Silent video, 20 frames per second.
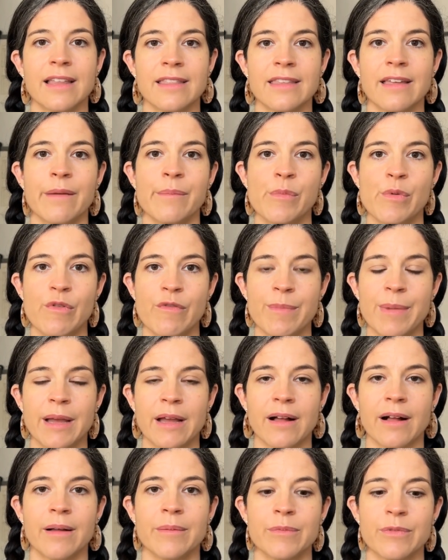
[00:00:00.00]
that movement
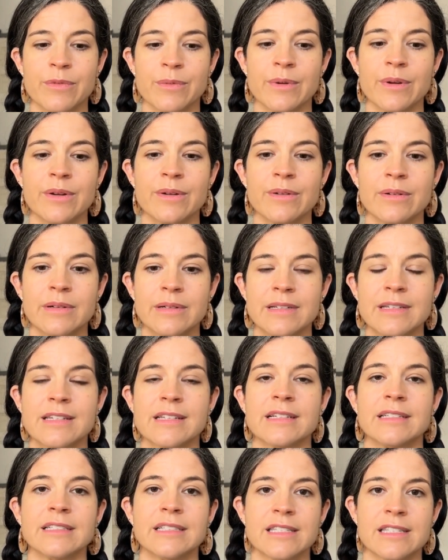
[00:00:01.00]
come through
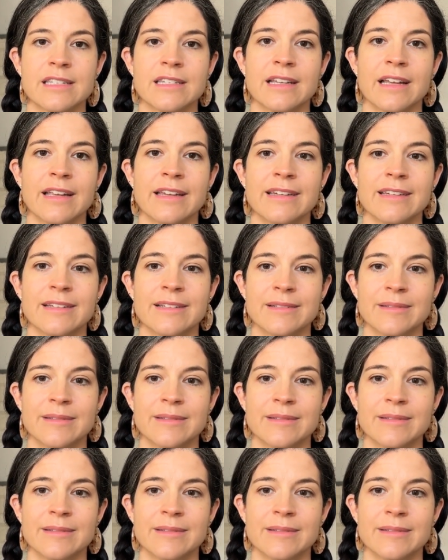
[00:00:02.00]
until it's done.